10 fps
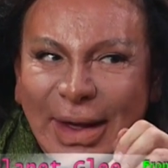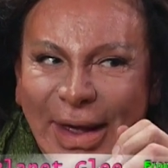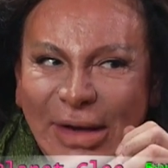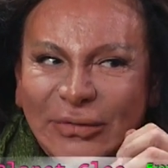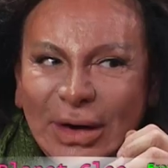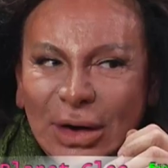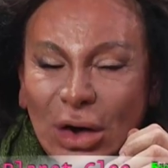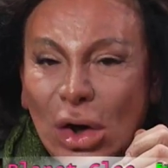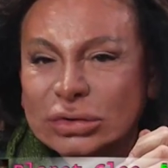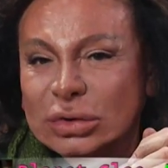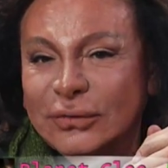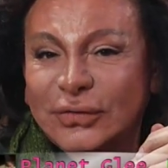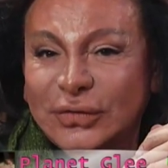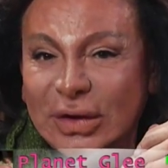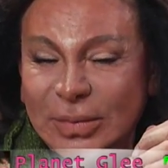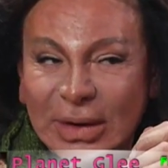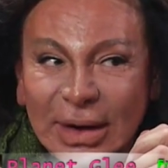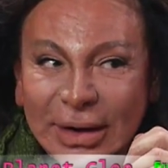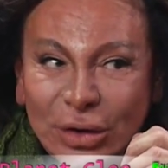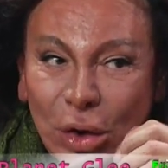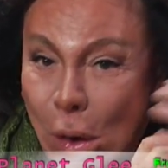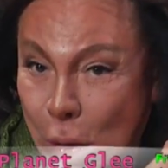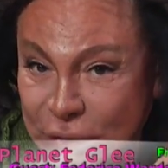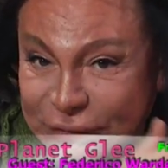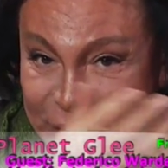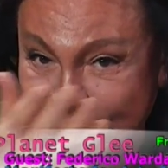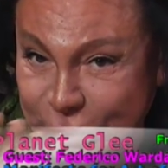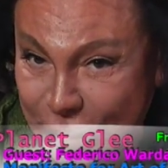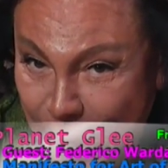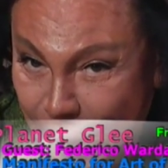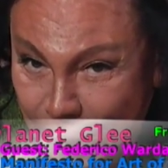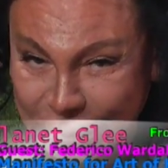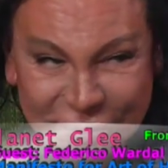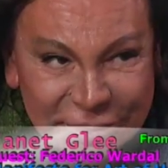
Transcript: have a lot of similar goals, you know,